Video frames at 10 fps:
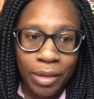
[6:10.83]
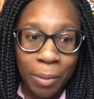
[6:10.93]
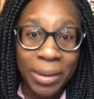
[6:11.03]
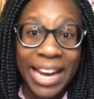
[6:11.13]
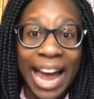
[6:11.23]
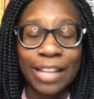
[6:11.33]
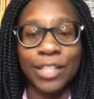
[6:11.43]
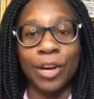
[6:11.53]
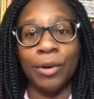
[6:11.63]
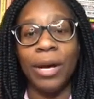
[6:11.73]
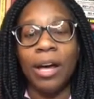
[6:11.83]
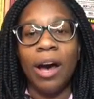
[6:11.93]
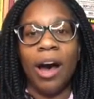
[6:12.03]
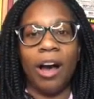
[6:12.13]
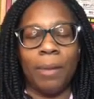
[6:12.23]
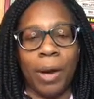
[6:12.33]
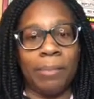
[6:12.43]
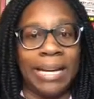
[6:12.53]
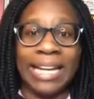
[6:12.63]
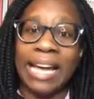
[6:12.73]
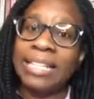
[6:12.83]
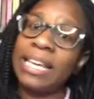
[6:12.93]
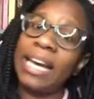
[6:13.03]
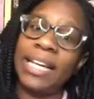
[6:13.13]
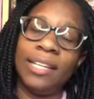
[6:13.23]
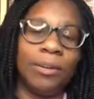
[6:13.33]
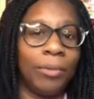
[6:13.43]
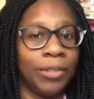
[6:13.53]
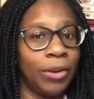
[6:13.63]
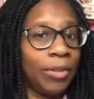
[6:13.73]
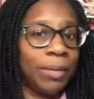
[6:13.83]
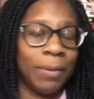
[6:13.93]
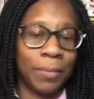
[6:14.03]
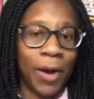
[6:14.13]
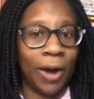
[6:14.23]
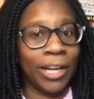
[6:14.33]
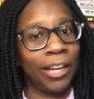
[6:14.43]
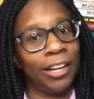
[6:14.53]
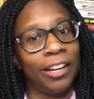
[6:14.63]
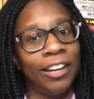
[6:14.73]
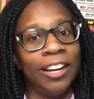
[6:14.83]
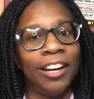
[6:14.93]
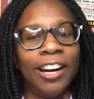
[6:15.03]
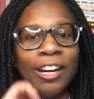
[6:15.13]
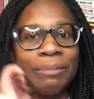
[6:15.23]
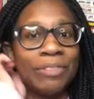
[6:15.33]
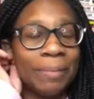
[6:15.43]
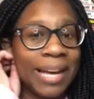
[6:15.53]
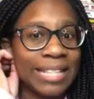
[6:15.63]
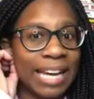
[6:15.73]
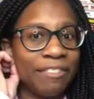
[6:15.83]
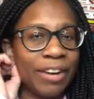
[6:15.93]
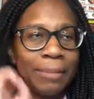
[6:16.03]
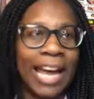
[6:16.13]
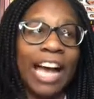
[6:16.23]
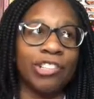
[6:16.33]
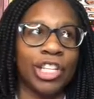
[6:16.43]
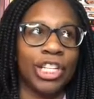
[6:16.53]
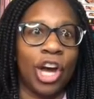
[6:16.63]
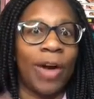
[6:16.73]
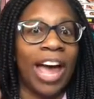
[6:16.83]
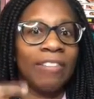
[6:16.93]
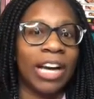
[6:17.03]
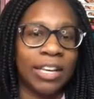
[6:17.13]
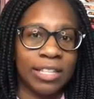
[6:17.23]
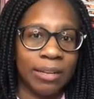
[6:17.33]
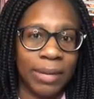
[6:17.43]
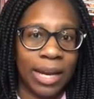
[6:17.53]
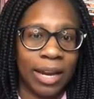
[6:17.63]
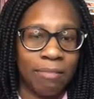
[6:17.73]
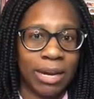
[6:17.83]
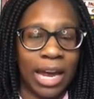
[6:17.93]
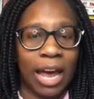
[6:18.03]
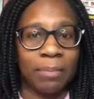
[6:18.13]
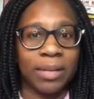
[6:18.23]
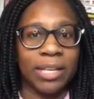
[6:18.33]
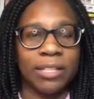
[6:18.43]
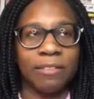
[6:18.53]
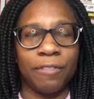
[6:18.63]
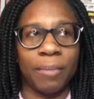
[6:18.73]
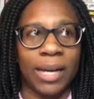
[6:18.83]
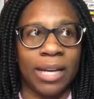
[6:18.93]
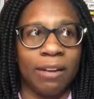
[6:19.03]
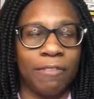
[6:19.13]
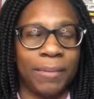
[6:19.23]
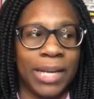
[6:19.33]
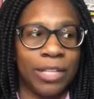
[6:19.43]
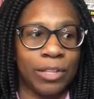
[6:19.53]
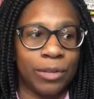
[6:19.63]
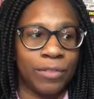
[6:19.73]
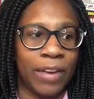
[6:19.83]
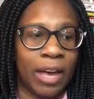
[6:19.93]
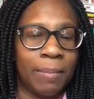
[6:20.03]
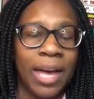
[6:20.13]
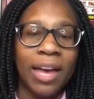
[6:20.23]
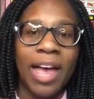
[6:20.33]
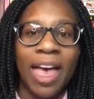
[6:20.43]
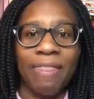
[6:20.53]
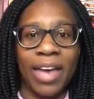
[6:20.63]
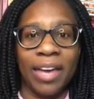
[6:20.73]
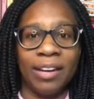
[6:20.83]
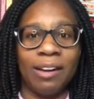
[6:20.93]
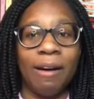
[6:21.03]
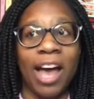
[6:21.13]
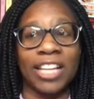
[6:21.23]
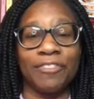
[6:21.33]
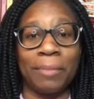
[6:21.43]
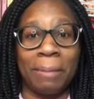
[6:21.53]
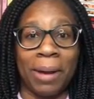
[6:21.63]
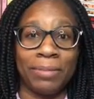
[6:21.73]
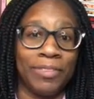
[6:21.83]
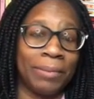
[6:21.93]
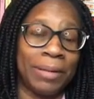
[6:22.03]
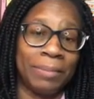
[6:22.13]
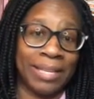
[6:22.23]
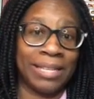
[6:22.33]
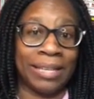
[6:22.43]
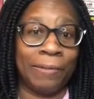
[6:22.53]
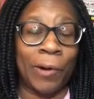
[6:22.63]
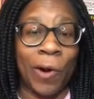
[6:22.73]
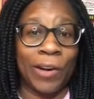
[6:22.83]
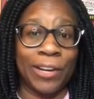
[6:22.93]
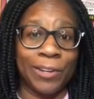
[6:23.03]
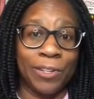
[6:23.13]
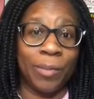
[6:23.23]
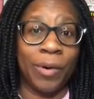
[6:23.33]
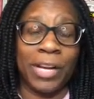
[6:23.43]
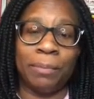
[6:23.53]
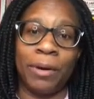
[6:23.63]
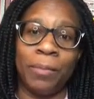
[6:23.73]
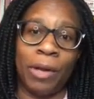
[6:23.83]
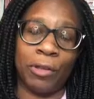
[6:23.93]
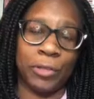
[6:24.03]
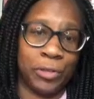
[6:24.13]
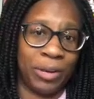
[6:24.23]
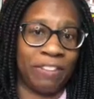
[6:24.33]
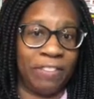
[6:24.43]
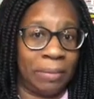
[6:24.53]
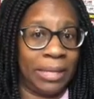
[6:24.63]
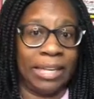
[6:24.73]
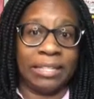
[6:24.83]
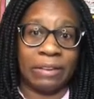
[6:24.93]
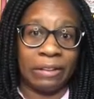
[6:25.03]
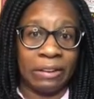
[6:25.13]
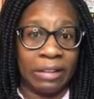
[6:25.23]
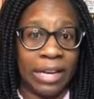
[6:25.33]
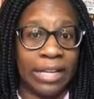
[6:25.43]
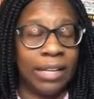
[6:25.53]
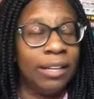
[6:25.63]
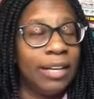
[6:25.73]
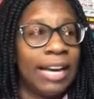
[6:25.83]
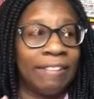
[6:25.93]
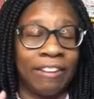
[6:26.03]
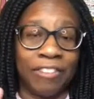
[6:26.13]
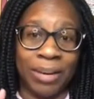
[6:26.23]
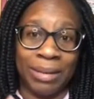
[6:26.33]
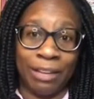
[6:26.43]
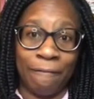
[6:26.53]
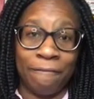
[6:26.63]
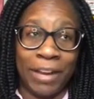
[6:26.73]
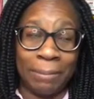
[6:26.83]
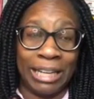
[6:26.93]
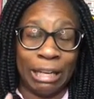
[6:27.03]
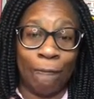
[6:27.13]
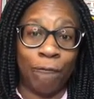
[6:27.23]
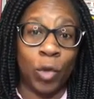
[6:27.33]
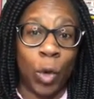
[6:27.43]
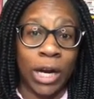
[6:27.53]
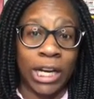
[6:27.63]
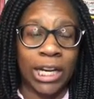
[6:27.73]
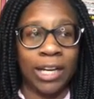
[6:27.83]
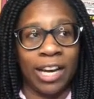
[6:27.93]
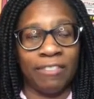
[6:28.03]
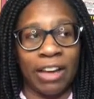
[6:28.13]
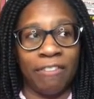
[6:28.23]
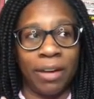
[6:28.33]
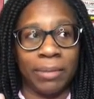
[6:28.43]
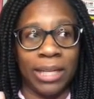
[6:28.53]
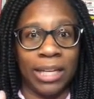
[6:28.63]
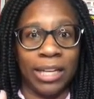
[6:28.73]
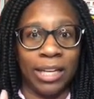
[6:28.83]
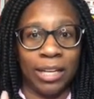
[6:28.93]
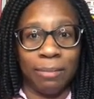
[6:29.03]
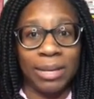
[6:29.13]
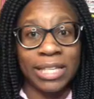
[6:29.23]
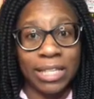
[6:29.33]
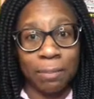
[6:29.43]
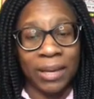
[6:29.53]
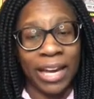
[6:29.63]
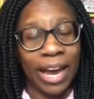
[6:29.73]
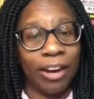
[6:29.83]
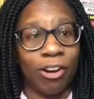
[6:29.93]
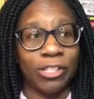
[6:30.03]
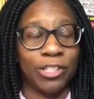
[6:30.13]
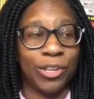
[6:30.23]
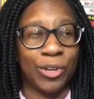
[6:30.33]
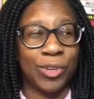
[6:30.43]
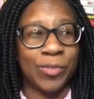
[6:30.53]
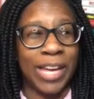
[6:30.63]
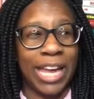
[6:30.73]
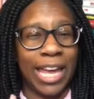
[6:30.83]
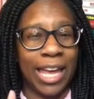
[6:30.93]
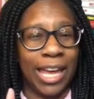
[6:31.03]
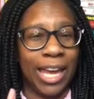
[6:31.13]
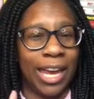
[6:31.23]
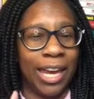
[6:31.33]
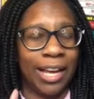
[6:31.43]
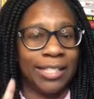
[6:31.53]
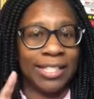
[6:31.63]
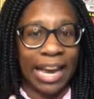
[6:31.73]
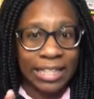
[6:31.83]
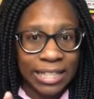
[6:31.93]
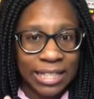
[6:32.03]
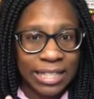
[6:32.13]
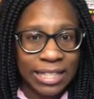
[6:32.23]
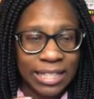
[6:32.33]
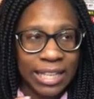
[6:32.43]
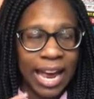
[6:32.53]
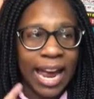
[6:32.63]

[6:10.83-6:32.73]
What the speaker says: but yeah, so on my dad's side, we're the only people out here from that side of the family. Actually, no, I have a cousin in Minneapolis from my East Coast fam. And then as for my mom's family, basically we're all here in Des Moines, but we also do have family in South Carolina. I've got family in Florida. I've got family in Mississippi, and also in Texas,